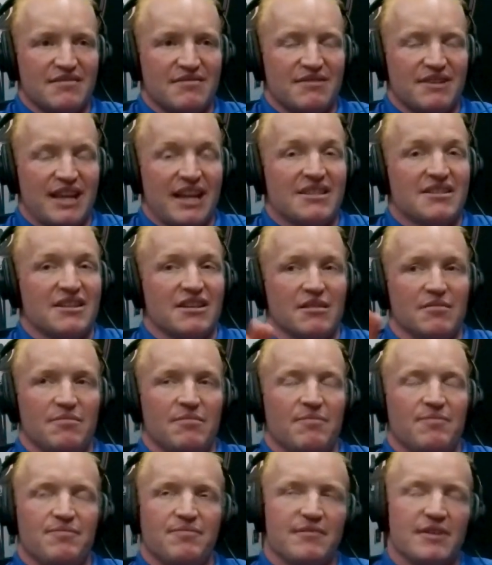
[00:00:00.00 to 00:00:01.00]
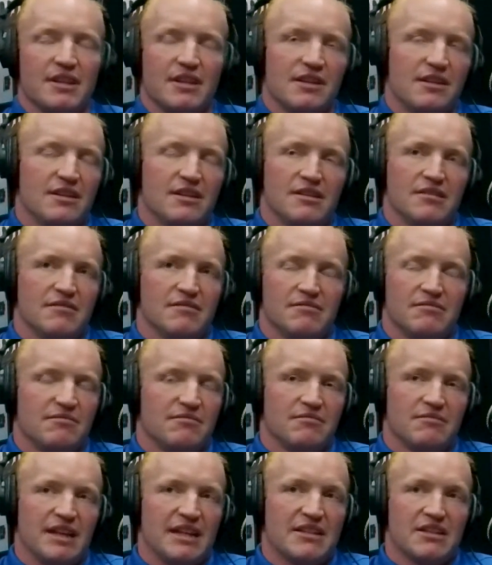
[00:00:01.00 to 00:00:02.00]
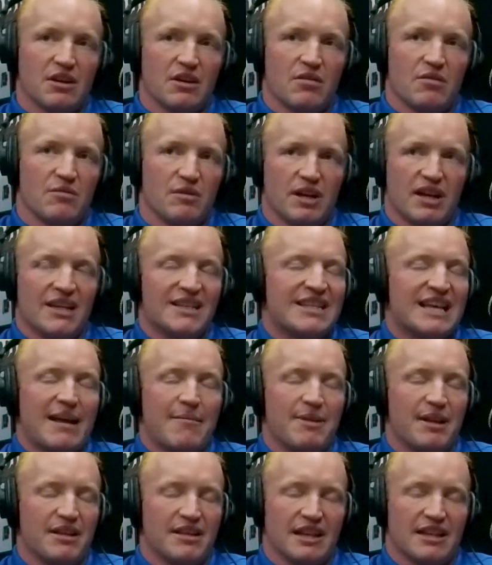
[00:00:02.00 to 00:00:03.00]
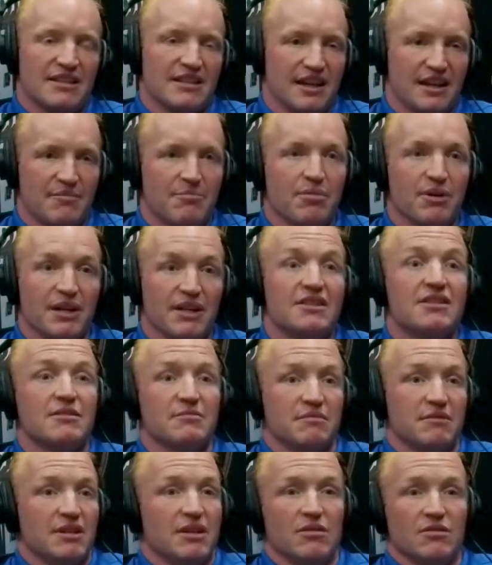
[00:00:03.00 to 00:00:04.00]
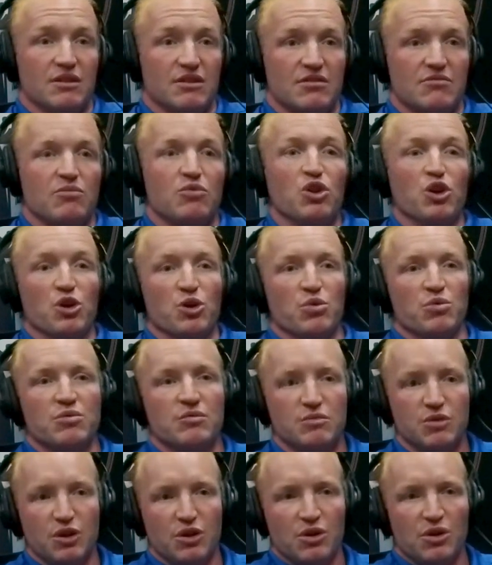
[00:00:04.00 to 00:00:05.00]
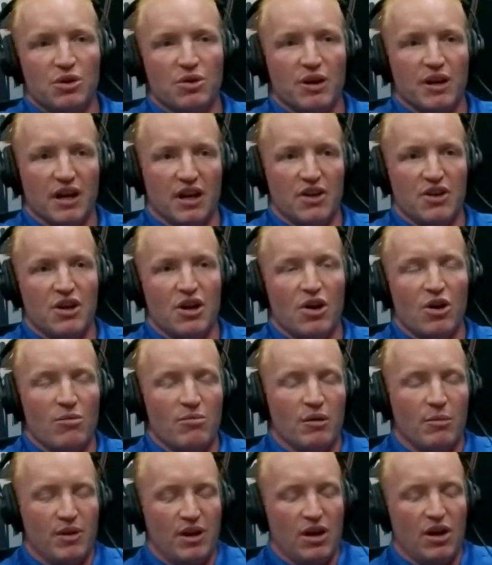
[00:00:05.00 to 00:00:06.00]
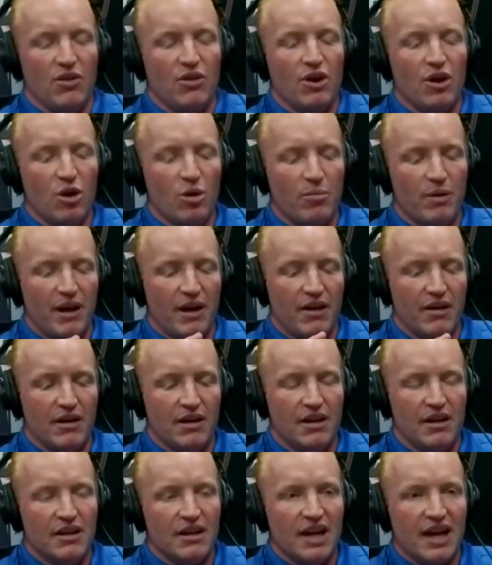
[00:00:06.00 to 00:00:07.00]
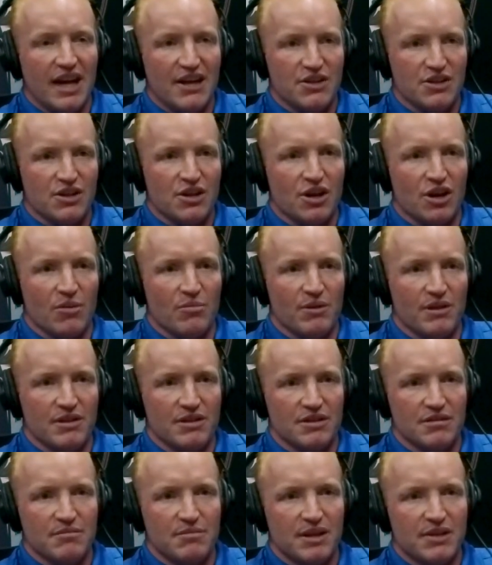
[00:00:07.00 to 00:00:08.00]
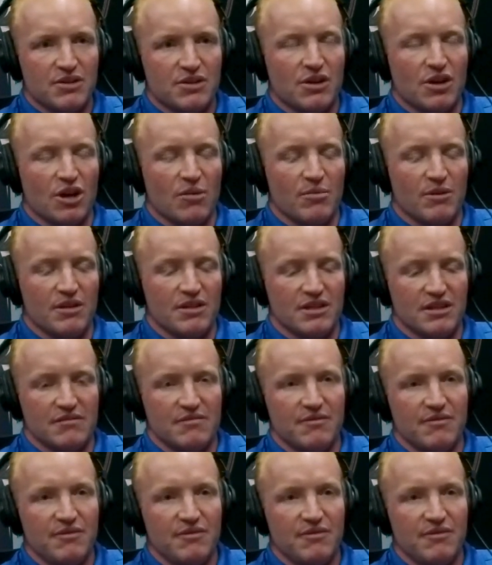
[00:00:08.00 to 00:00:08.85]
That's a contaminant that's like pretty, it's new and unknown, but we all know about hydrocarbons and petrocarbons and